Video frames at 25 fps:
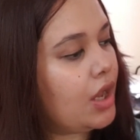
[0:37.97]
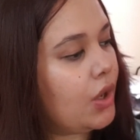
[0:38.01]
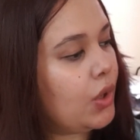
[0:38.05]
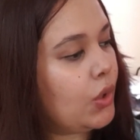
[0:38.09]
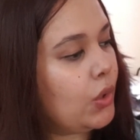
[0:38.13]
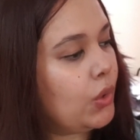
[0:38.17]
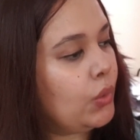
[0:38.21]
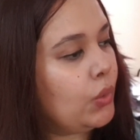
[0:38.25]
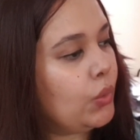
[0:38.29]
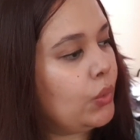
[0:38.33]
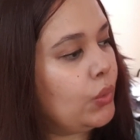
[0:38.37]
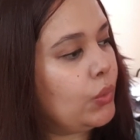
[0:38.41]

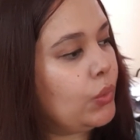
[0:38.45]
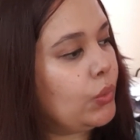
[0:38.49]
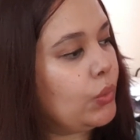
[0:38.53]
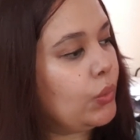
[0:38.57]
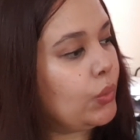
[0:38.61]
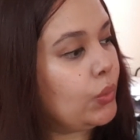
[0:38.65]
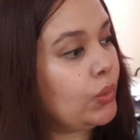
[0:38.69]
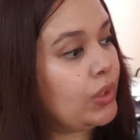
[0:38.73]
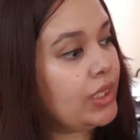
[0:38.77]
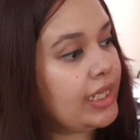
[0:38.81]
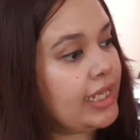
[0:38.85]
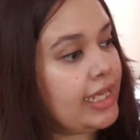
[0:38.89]

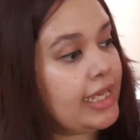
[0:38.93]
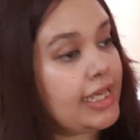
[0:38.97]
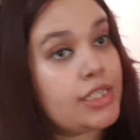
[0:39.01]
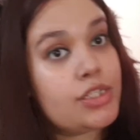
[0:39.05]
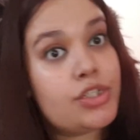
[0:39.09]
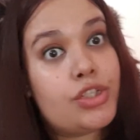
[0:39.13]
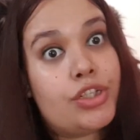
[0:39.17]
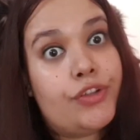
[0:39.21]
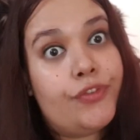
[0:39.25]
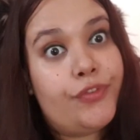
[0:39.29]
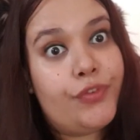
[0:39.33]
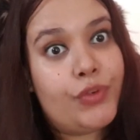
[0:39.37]
Okay,
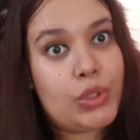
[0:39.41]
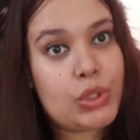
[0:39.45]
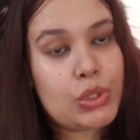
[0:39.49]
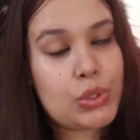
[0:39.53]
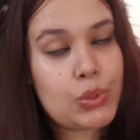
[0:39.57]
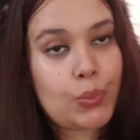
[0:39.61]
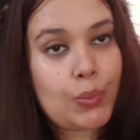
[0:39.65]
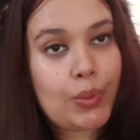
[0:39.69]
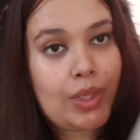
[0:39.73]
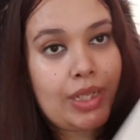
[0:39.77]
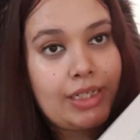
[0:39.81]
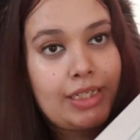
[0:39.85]
so the
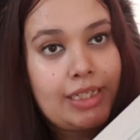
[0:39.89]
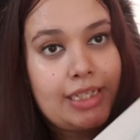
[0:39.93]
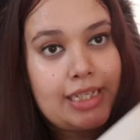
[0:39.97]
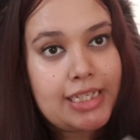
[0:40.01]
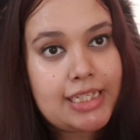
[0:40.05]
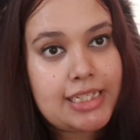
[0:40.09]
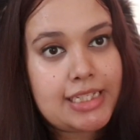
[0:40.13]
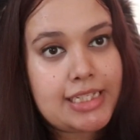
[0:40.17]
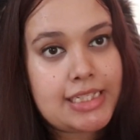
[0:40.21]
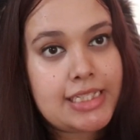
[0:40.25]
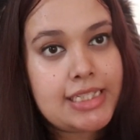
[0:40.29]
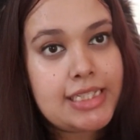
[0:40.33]
first one
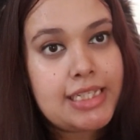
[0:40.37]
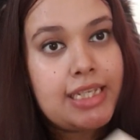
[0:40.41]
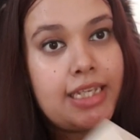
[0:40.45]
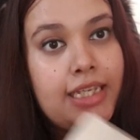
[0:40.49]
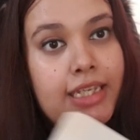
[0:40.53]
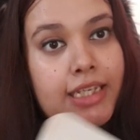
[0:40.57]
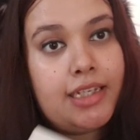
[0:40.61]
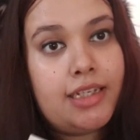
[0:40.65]
is